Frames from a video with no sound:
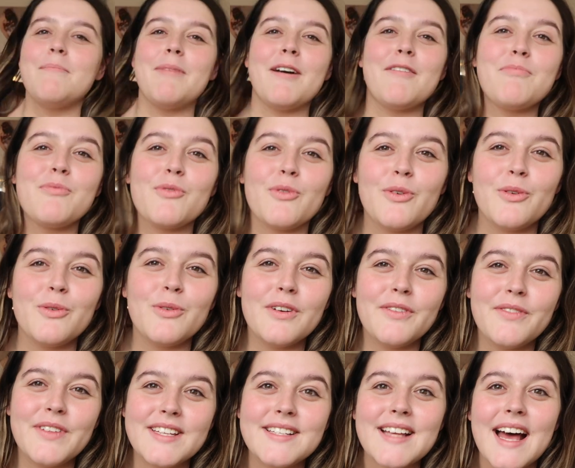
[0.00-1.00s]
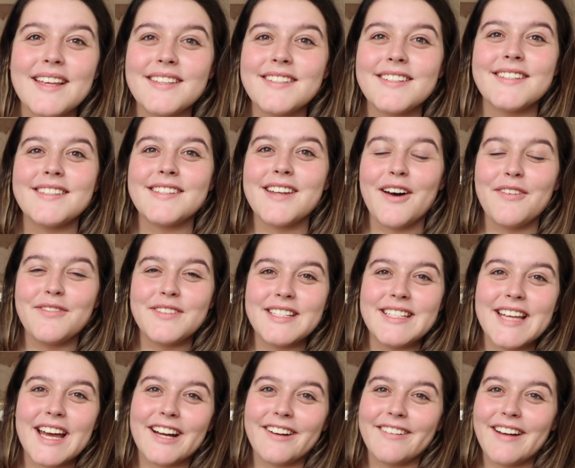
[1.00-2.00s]
But I've brought all of this Asda stuff to
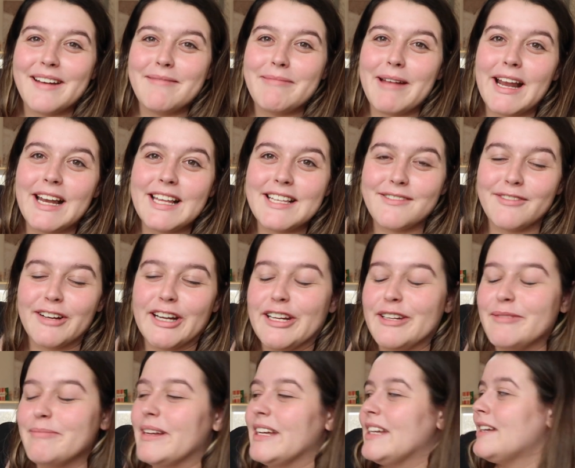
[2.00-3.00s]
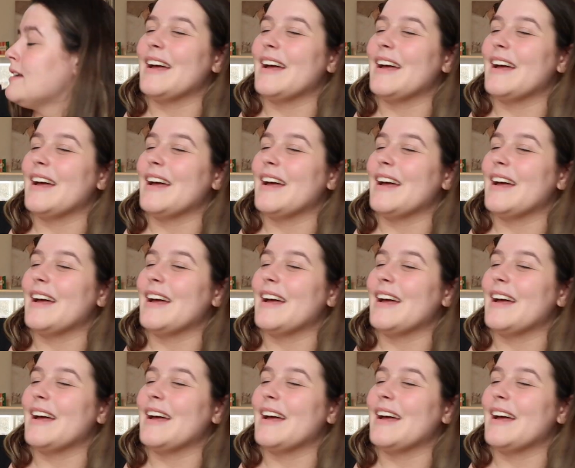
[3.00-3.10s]
decorate Bailey's room